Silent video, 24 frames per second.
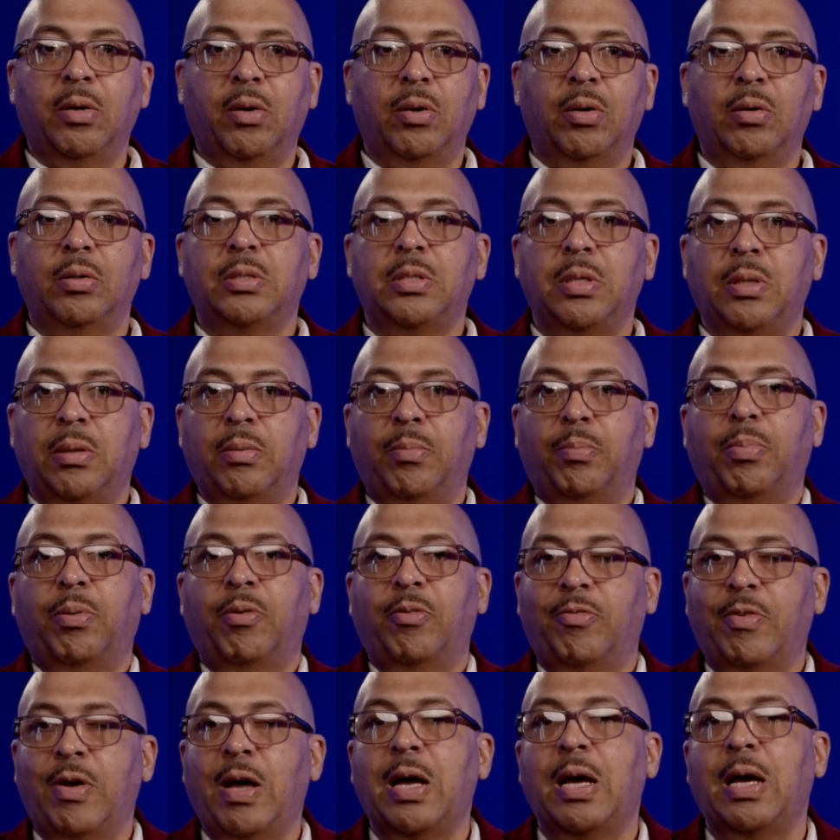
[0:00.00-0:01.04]
or to
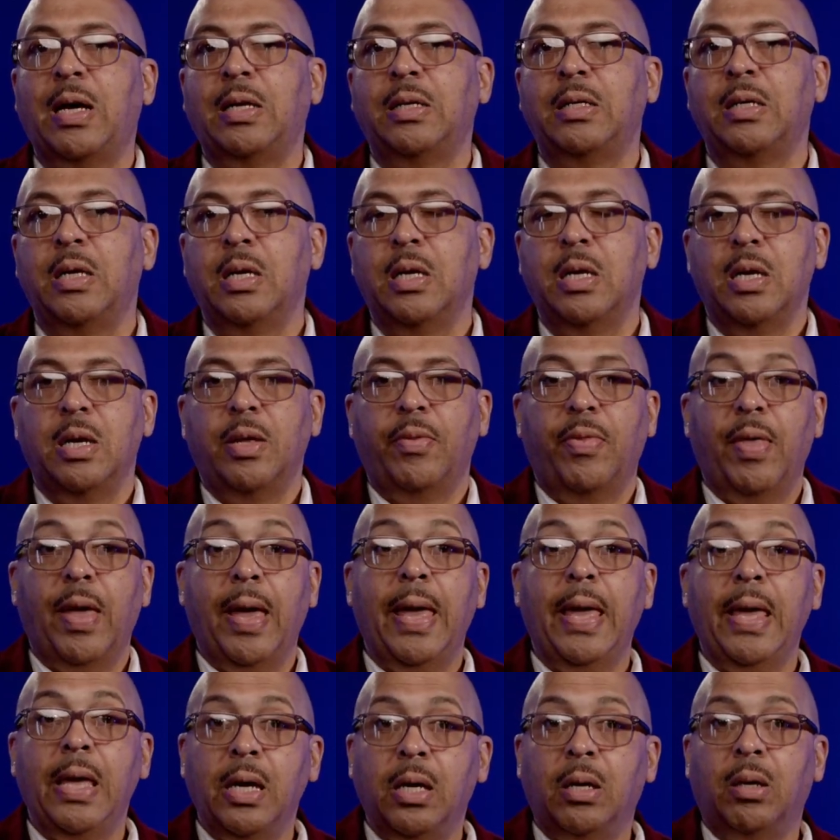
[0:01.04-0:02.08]
provide the
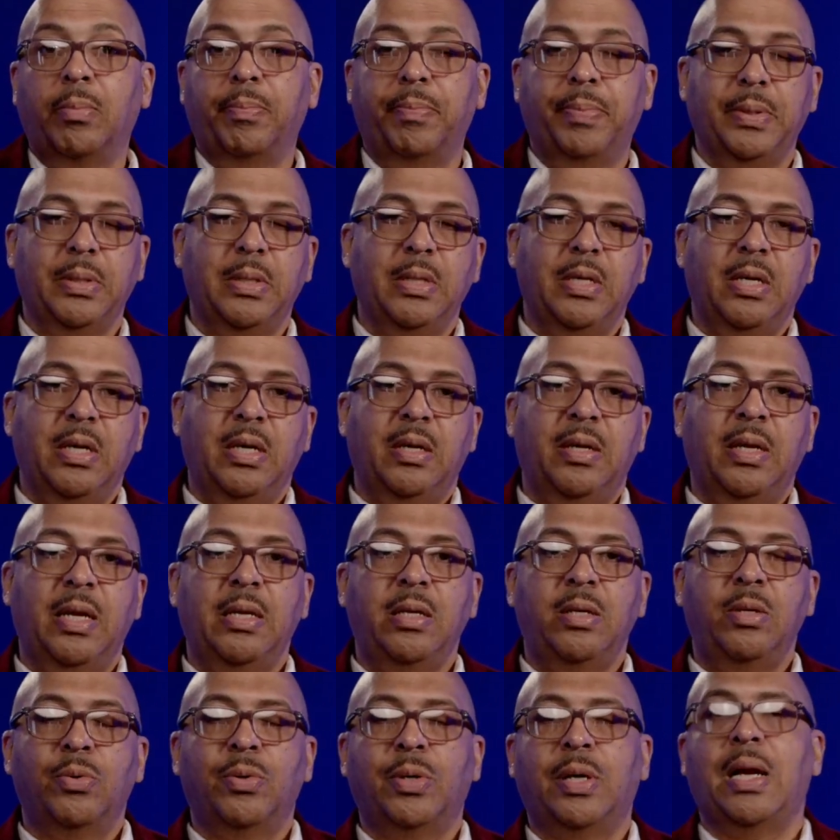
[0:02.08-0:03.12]
help that
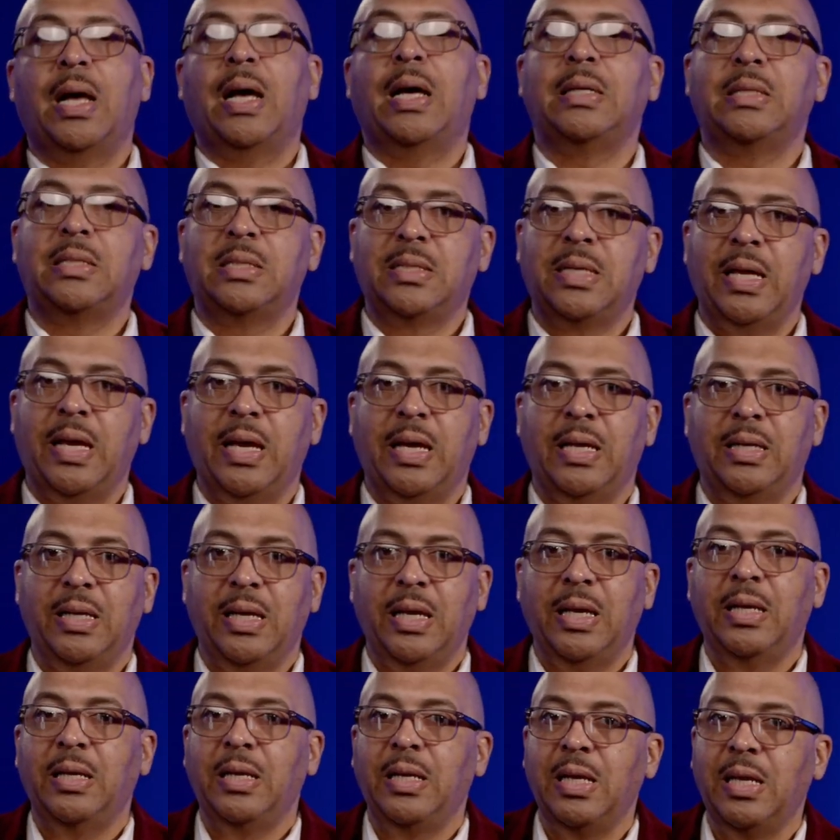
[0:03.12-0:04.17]
you and I stand
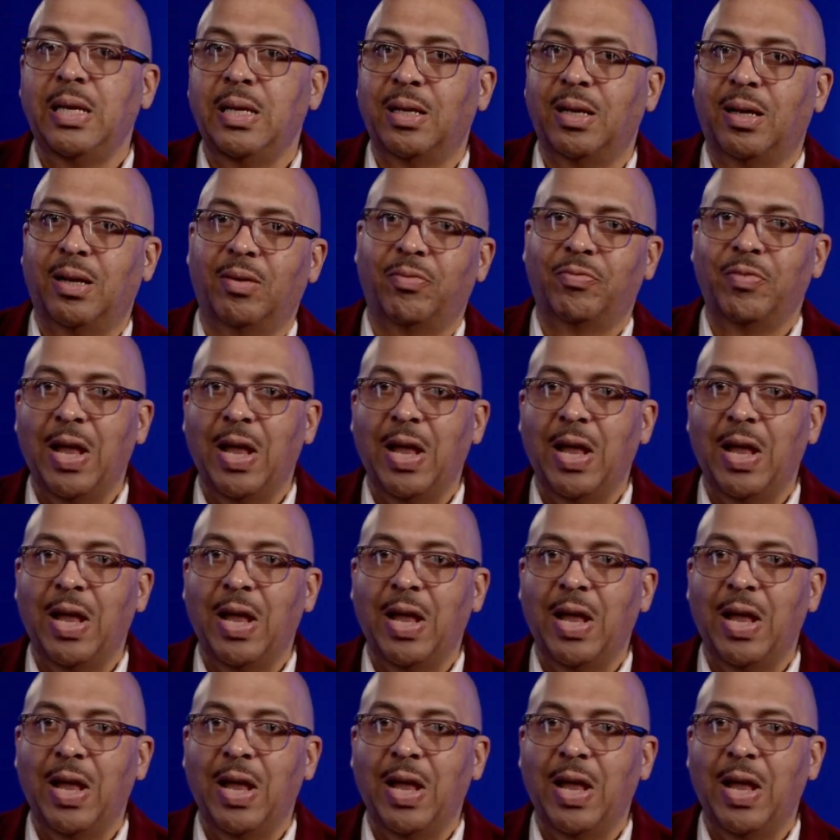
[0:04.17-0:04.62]
in need of.